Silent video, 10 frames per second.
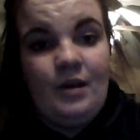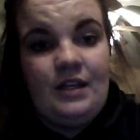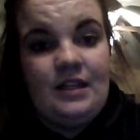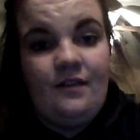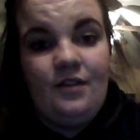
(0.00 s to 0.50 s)
but
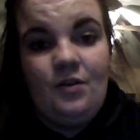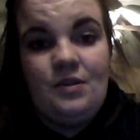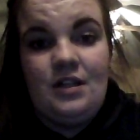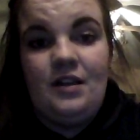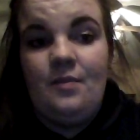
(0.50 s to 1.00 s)
it definitely
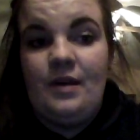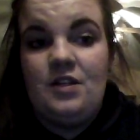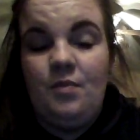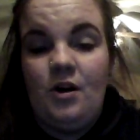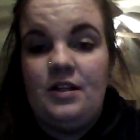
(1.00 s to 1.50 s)
was not the
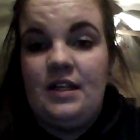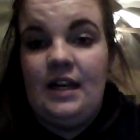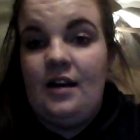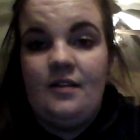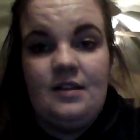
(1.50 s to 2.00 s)
best part to get
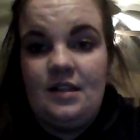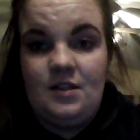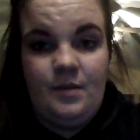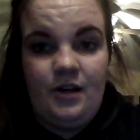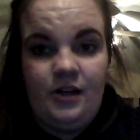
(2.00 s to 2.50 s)
out of this
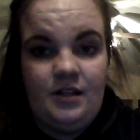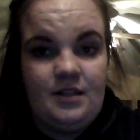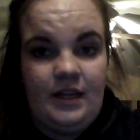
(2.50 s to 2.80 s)
experience.